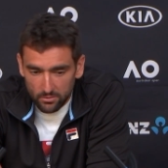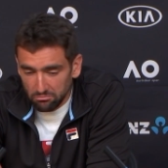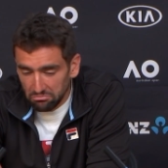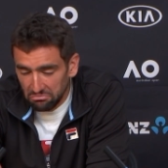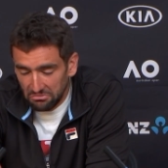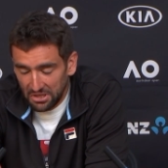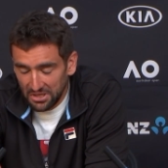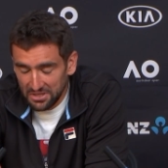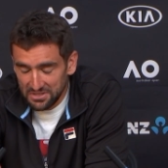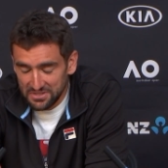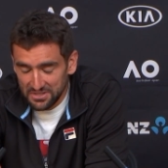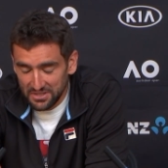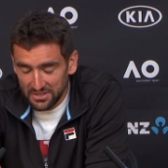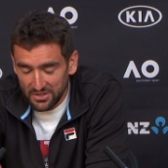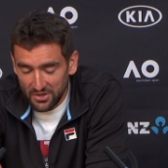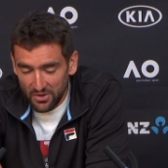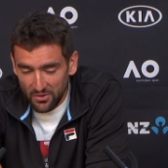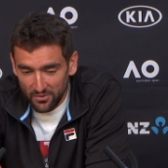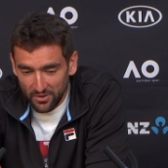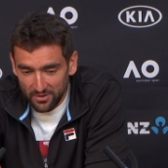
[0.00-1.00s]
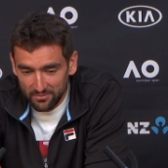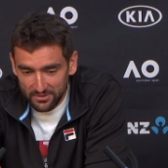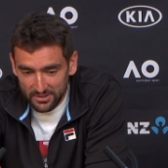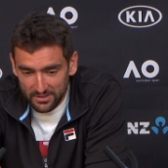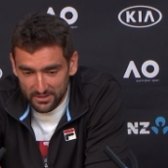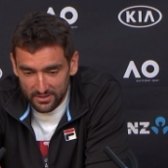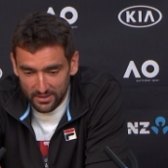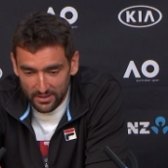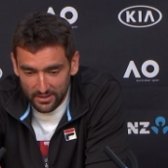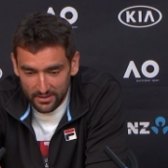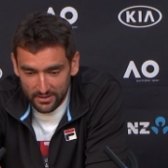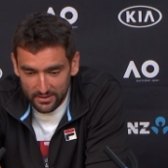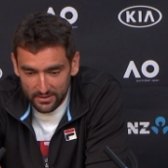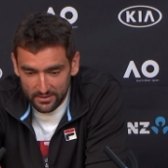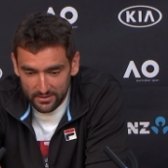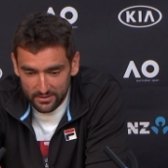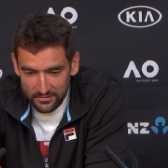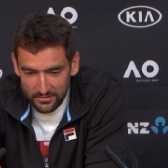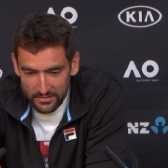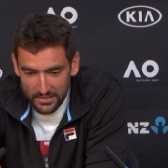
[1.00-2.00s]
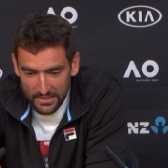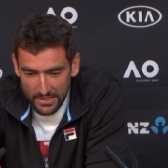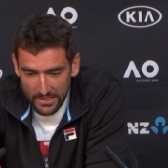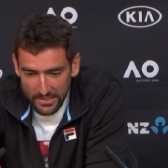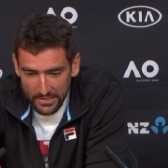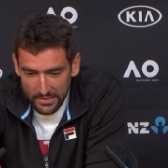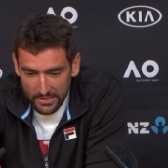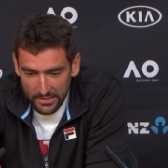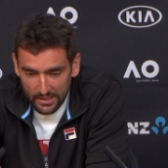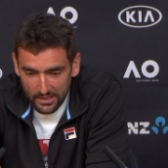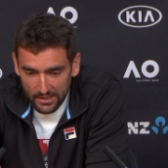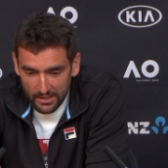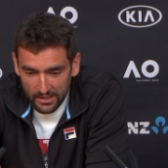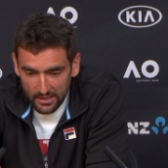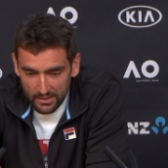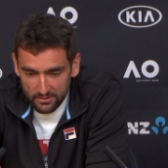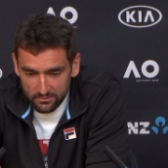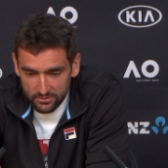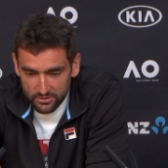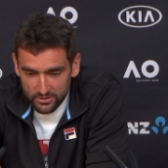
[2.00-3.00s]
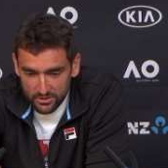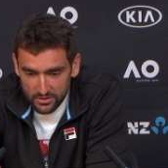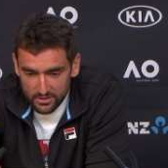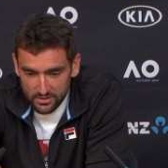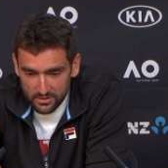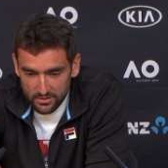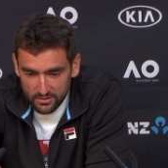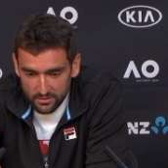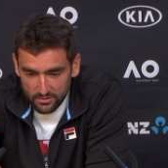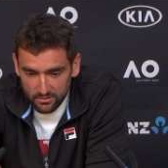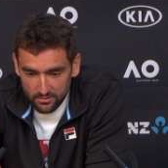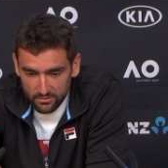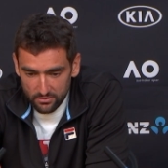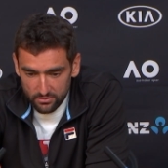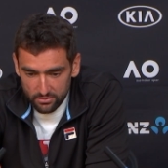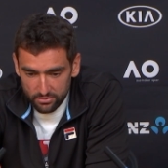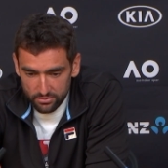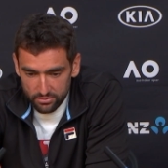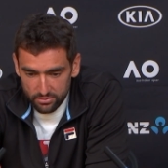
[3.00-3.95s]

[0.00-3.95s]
Yes and no. I mean, I was just a